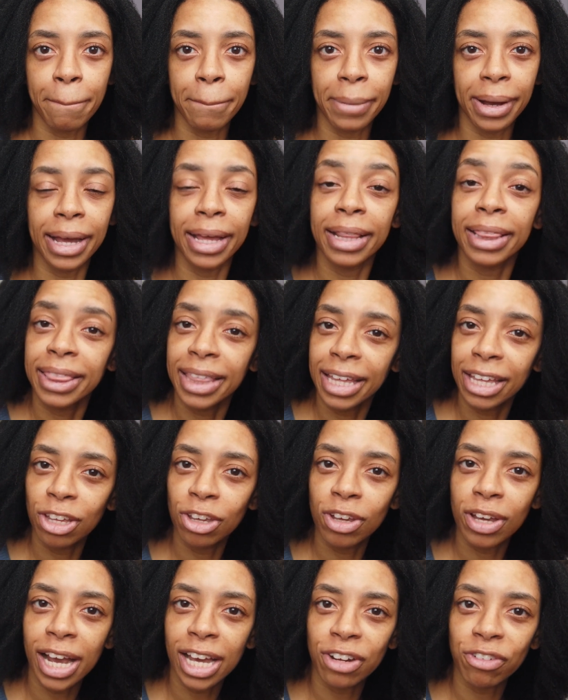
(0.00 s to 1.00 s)
But thank
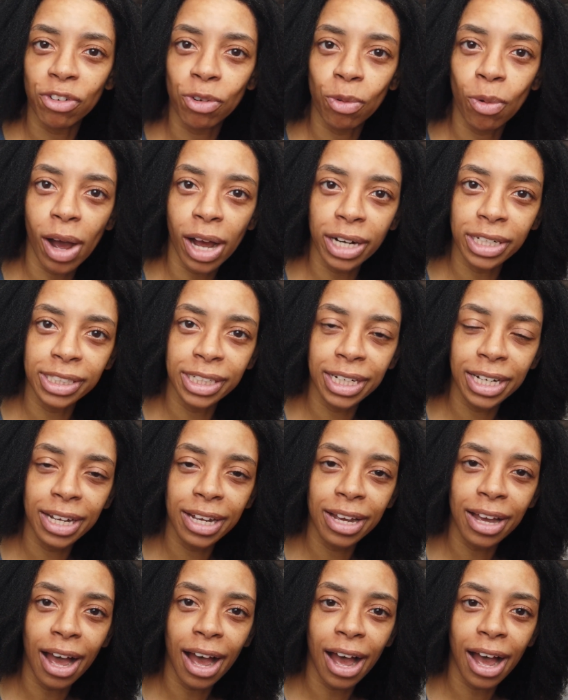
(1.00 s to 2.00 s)
you guys for
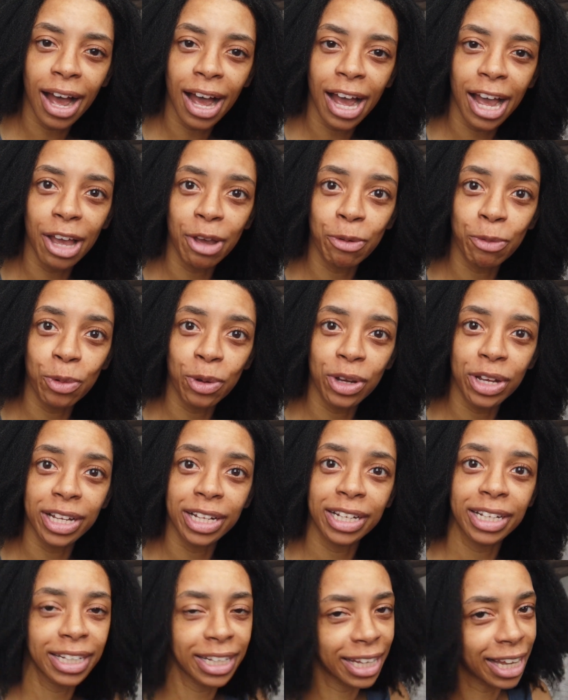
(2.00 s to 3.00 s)
watching. I
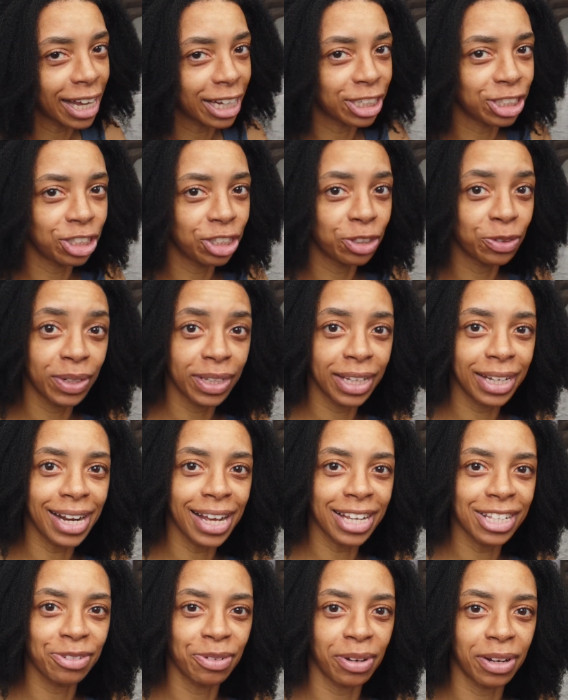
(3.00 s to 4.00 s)
will catch you in the
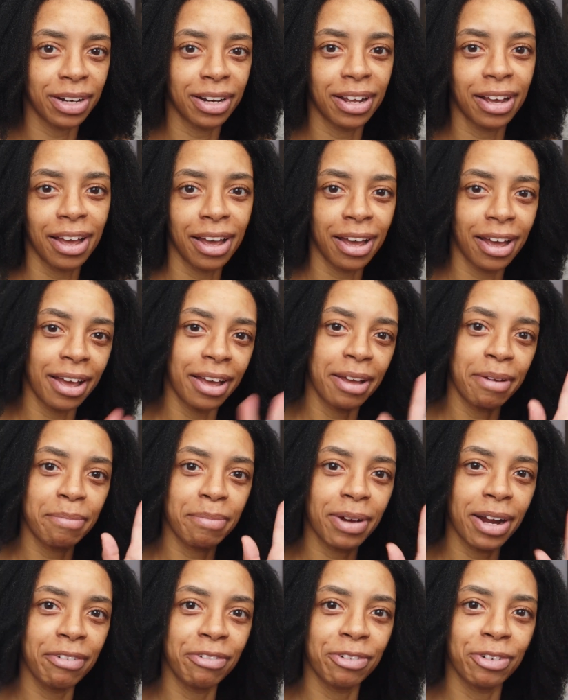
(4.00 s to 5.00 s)
next one.
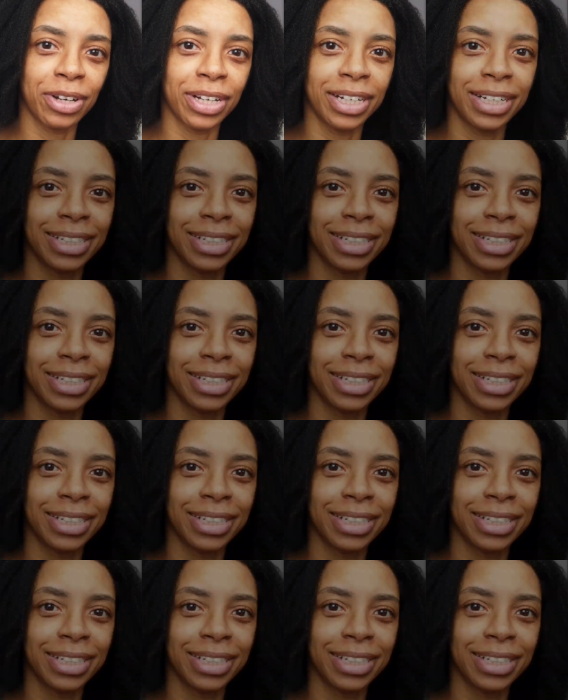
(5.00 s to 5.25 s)
Bye everyone. I